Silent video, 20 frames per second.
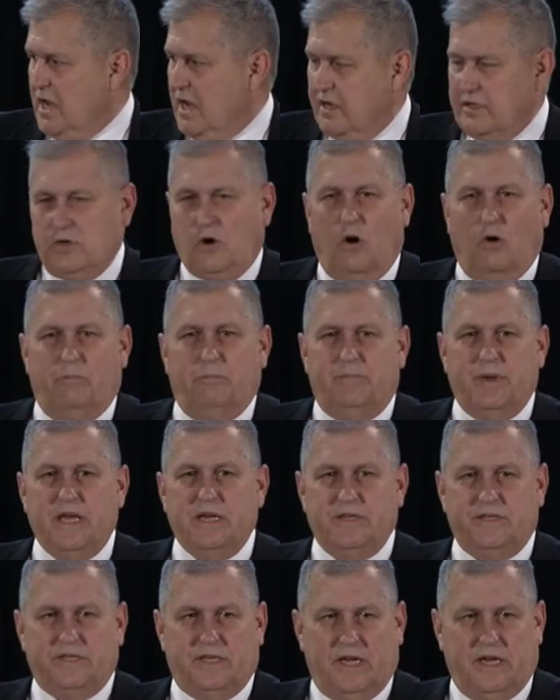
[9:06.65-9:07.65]
it's called
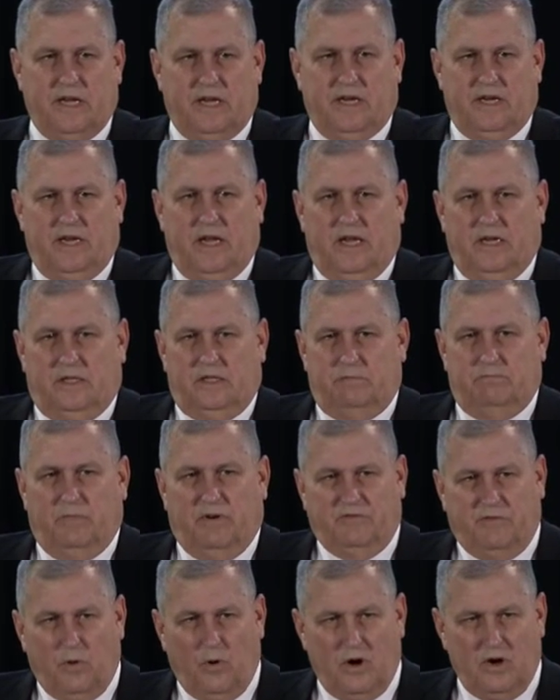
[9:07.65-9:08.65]
BC, it's
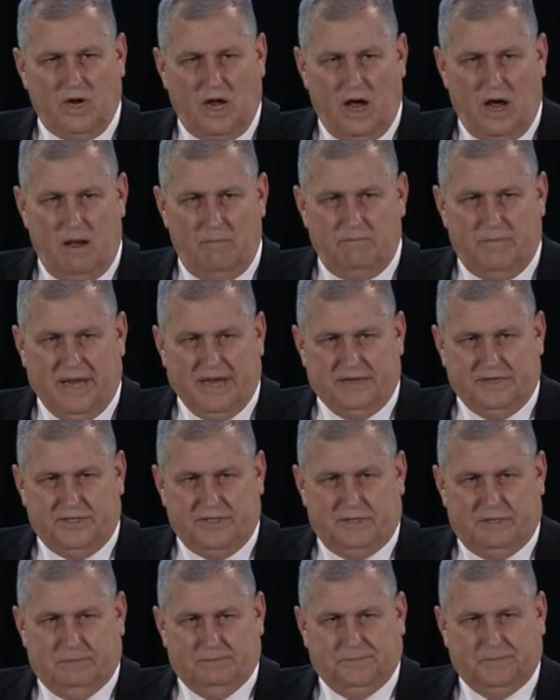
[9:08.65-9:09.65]
before
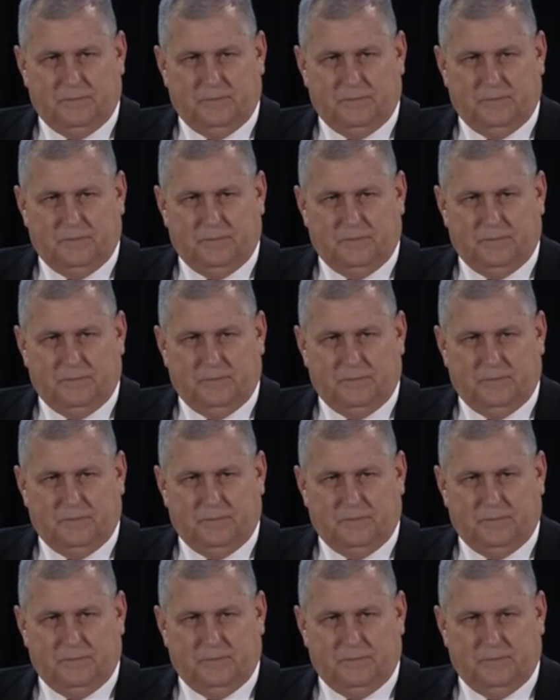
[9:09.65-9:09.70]
ComBest.